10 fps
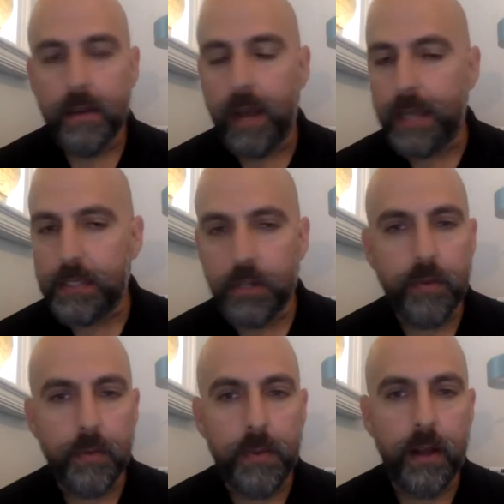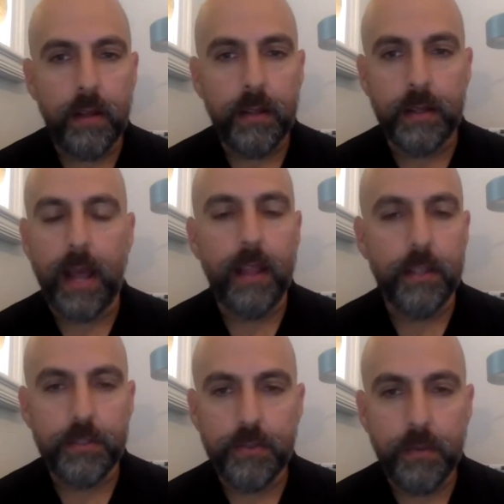high school football and
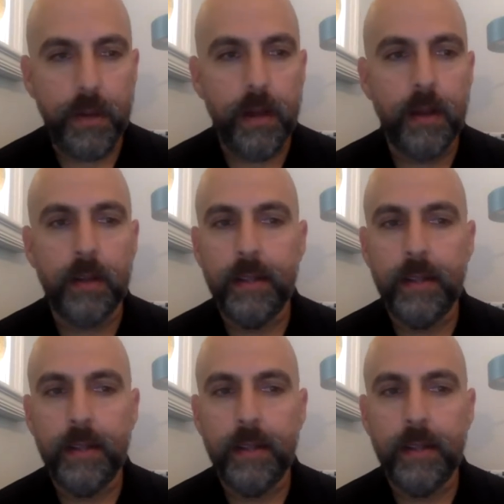college football,